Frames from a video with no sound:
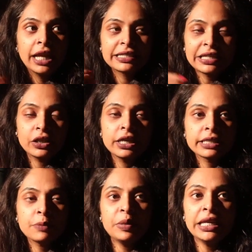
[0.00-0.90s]
It's
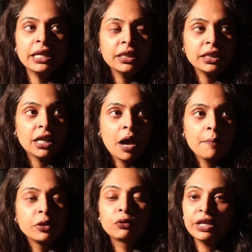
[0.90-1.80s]
like being
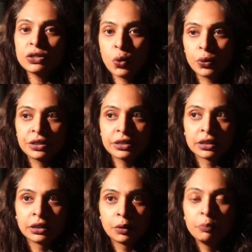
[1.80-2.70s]
the
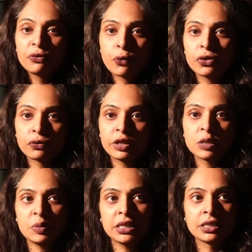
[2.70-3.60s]
racehorse before the
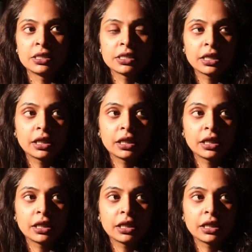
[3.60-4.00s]
race begins.